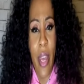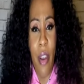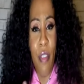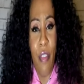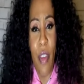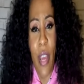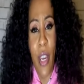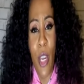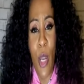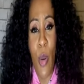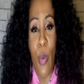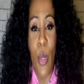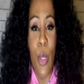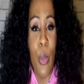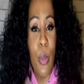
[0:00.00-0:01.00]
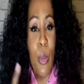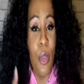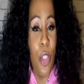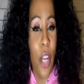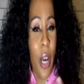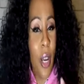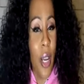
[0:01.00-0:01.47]
offended when you
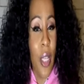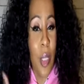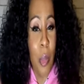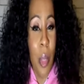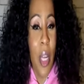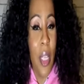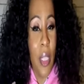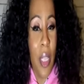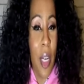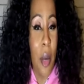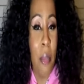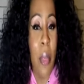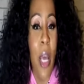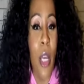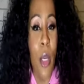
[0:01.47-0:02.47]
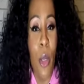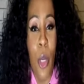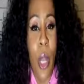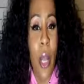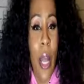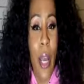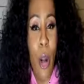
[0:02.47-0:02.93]
try to explain to them that you
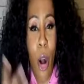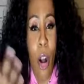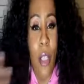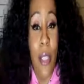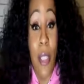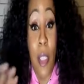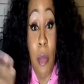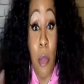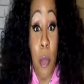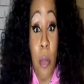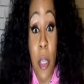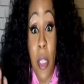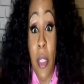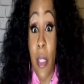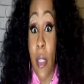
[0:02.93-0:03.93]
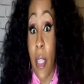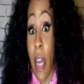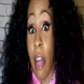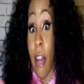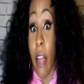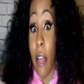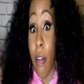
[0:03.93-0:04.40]
know like autism speaks is
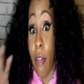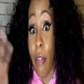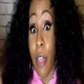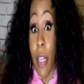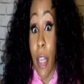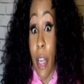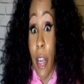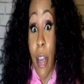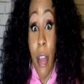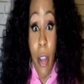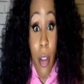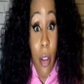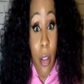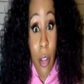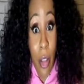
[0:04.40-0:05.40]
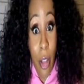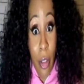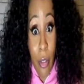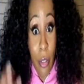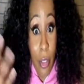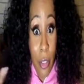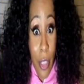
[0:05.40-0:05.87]
not like a really uh,
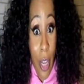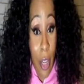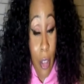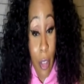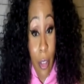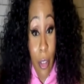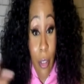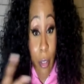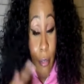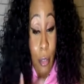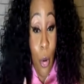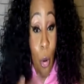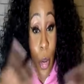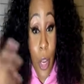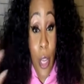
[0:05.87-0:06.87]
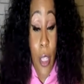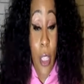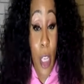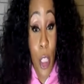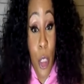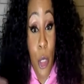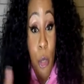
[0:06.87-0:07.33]
yeah. it's not the
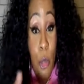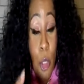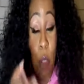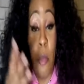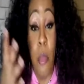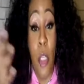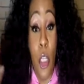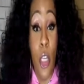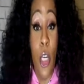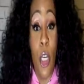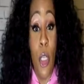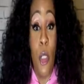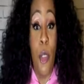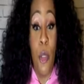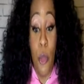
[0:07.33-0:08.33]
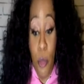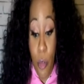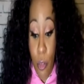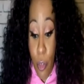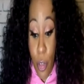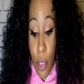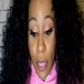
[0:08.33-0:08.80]
organization you should be looking to
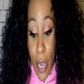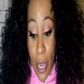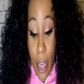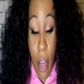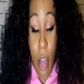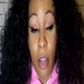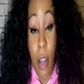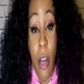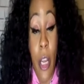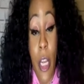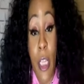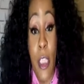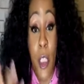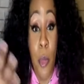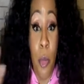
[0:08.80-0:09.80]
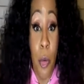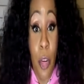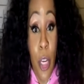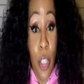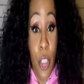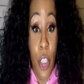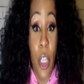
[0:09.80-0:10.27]
for like
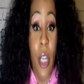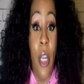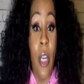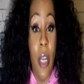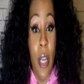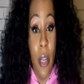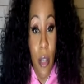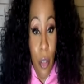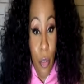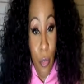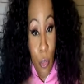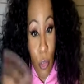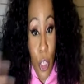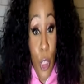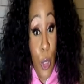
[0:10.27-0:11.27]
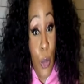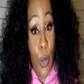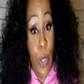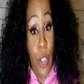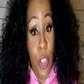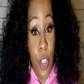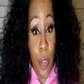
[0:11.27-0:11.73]
inspiration and
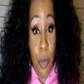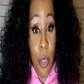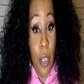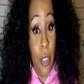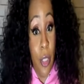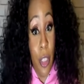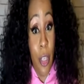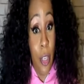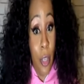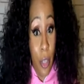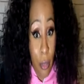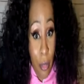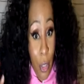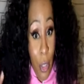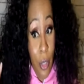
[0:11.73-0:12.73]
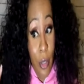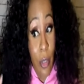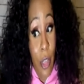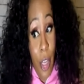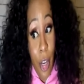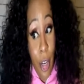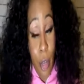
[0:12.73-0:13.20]
resources because they're gonna
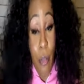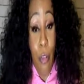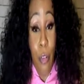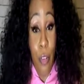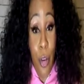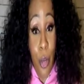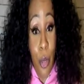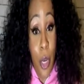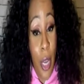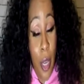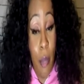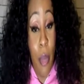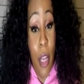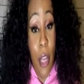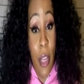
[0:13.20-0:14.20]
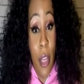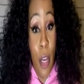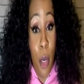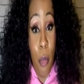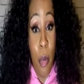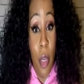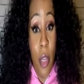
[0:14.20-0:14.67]
they're gonna refer you to aba
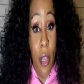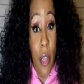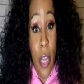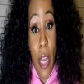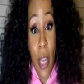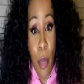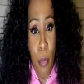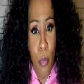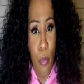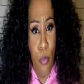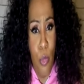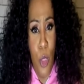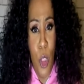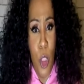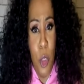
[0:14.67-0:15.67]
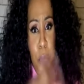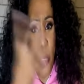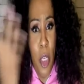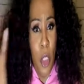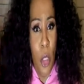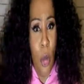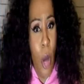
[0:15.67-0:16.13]
therapy they
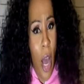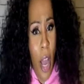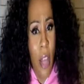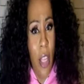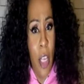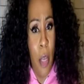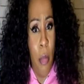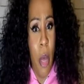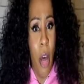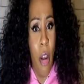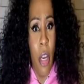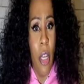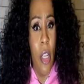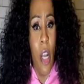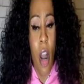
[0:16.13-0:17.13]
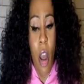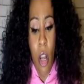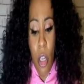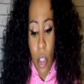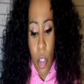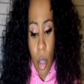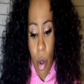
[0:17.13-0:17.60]
speak so highly about it
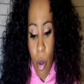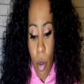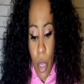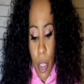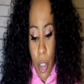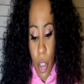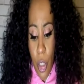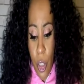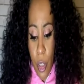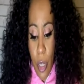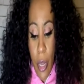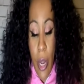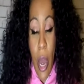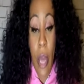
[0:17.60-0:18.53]
so mm-hmm. it's just mm-hmm. like i